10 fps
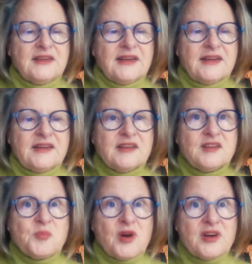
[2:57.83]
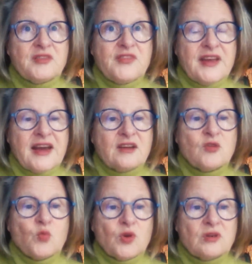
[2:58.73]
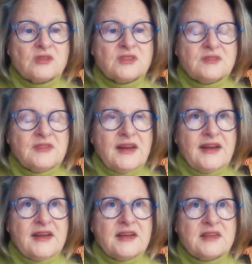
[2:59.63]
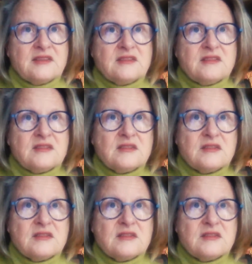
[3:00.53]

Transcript: And it is part of the adult world. And